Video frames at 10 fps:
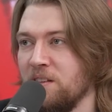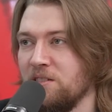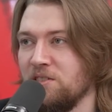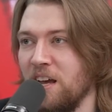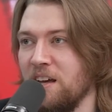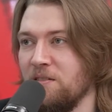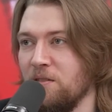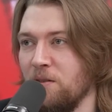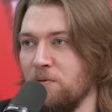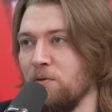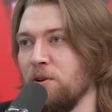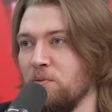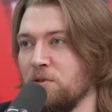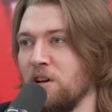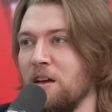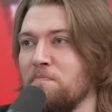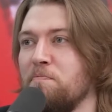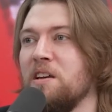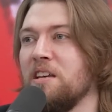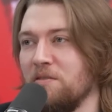said that Freud was a
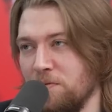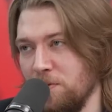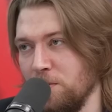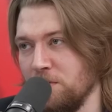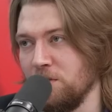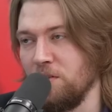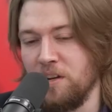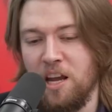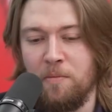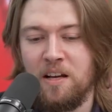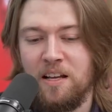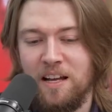big influence on him